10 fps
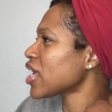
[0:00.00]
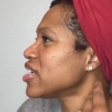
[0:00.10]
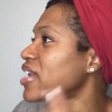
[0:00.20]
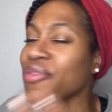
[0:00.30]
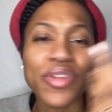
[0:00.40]

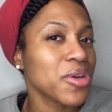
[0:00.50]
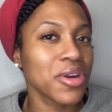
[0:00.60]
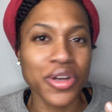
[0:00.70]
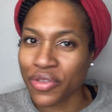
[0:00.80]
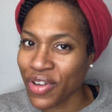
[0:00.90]
definitely gonna
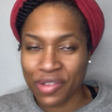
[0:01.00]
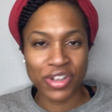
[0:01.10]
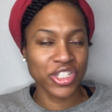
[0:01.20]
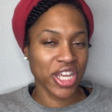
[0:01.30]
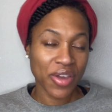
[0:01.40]
do a five
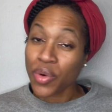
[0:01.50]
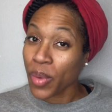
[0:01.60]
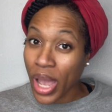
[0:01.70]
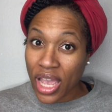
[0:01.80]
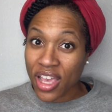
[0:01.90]
hundred
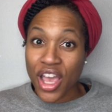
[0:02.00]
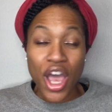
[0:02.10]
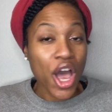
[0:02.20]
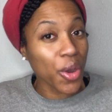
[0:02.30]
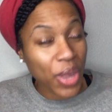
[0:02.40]
giveaway,
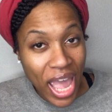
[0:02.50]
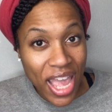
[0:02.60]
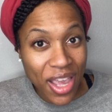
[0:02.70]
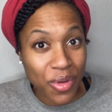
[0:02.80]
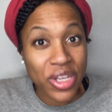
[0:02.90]

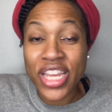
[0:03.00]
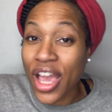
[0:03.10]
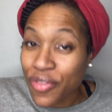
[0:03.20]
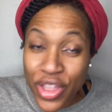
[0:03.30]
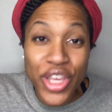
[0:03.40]
okay,
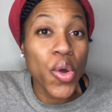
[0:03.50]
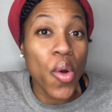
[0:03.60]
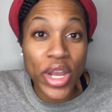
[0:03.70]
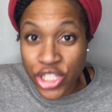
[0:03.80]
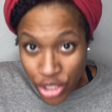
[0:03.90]
definitely
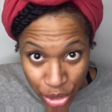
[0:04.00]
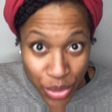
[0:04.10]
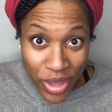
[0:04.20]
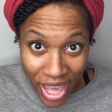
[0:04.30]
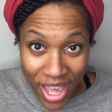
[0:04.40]
going to do
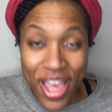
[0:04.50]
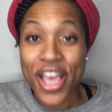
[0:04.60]
that.